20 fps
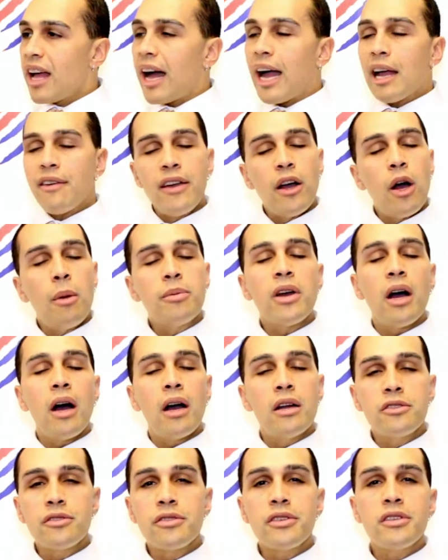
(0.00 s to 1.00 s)
I've helped
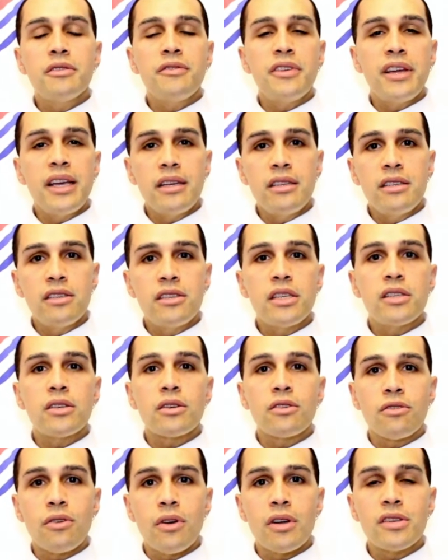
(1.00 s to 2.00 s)
hundreds of agencies
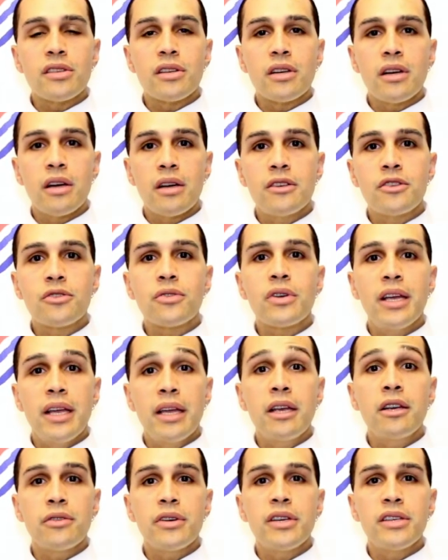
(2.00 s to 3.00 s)
across the country
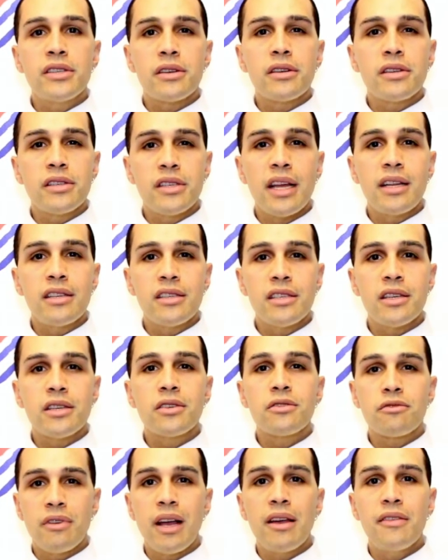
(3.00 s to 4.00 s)
increase their
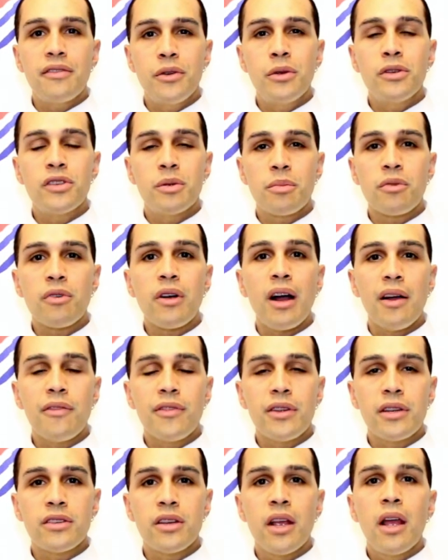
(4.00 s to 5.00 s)
census, revenues, and
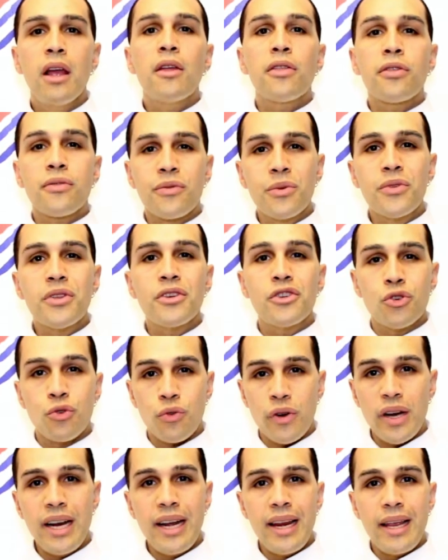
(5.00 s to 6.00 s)
profits through the
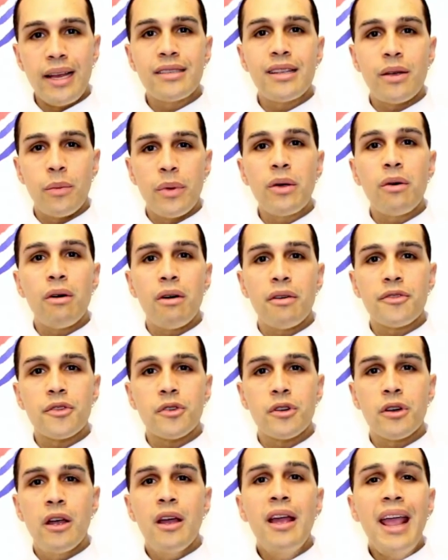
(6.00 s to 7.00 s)
trainings that we
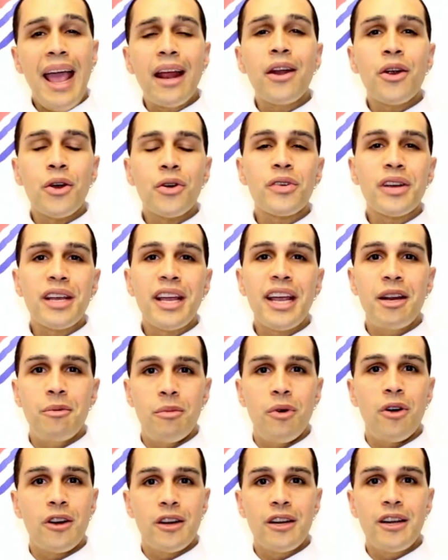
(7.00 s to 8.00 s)
offer at Hurricane
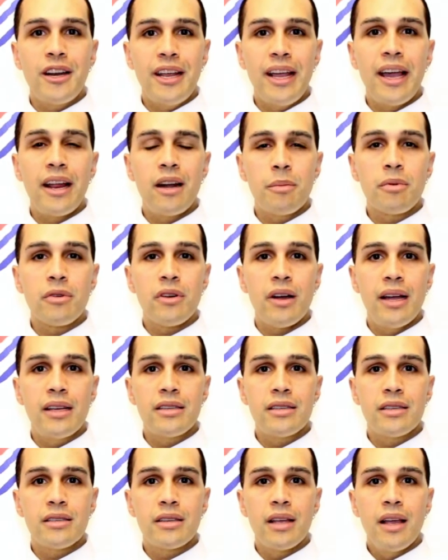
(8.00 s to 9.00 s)
Marketing
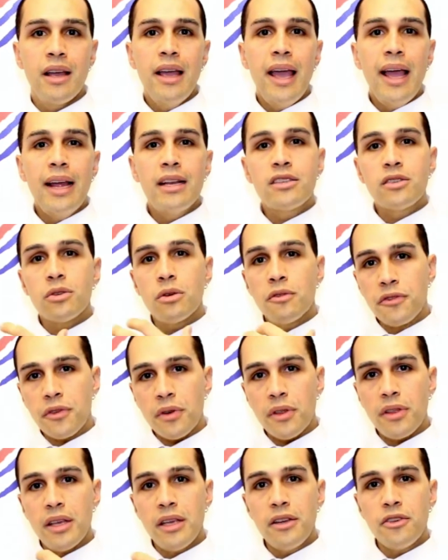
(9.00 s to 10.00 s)
Enterprises. And so,
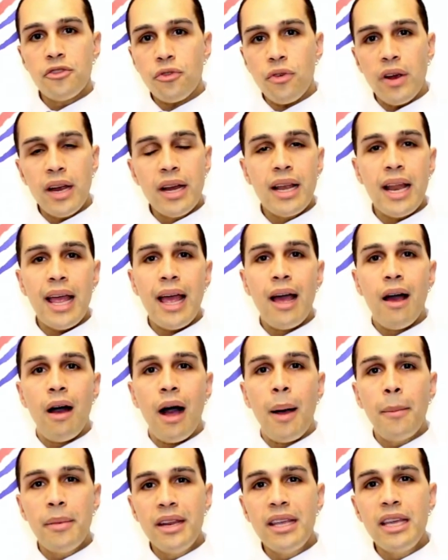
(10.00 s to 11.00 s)
for this right now,
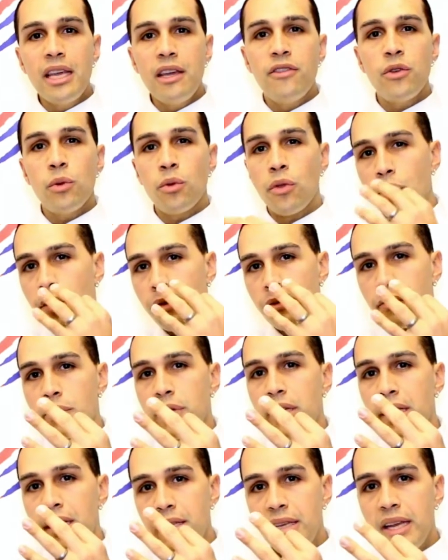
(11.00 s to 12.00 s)
I'm going to give you
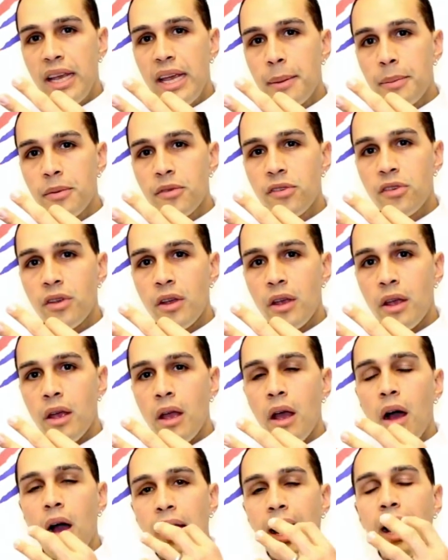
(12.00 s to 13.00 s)
three tips
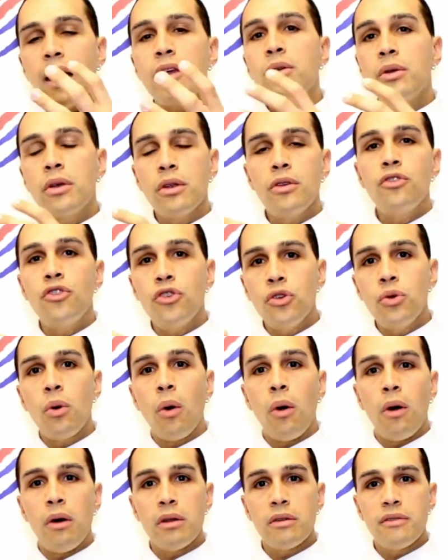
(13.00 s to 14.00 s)
on how you can do
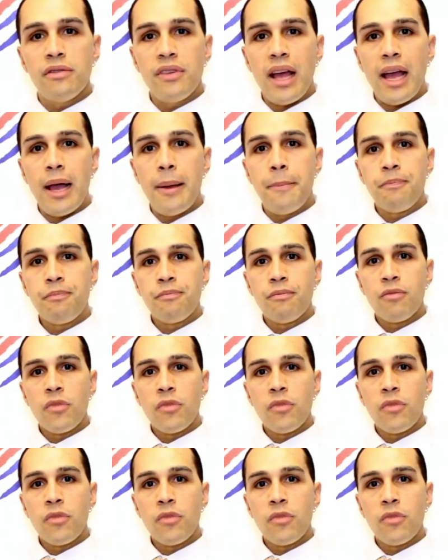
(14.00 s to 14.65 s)
all of that.